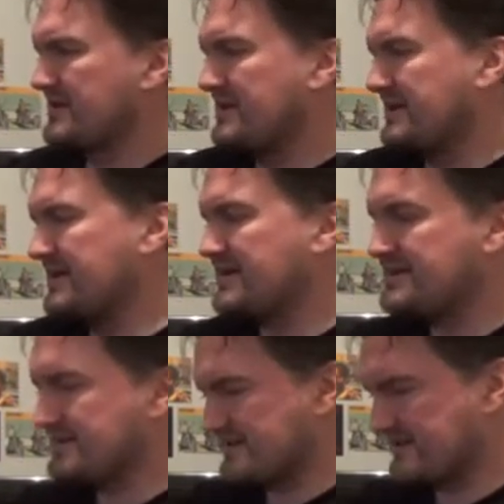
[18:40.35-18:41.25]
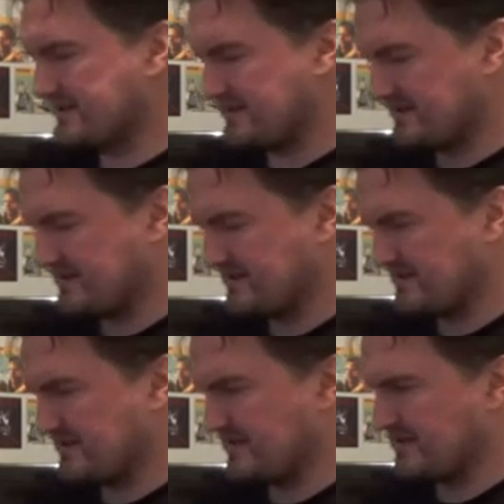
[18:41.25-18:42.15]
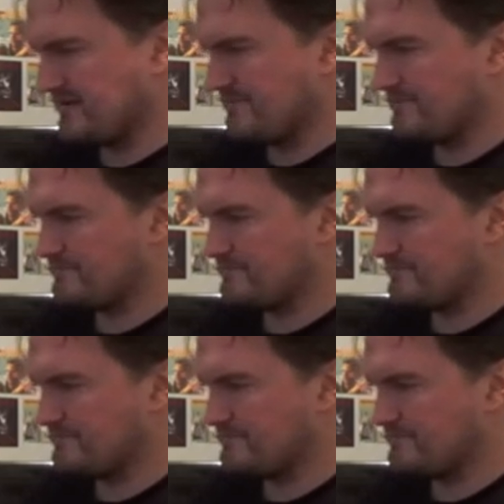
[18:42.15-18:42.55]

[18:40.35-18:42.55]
It is! There you go.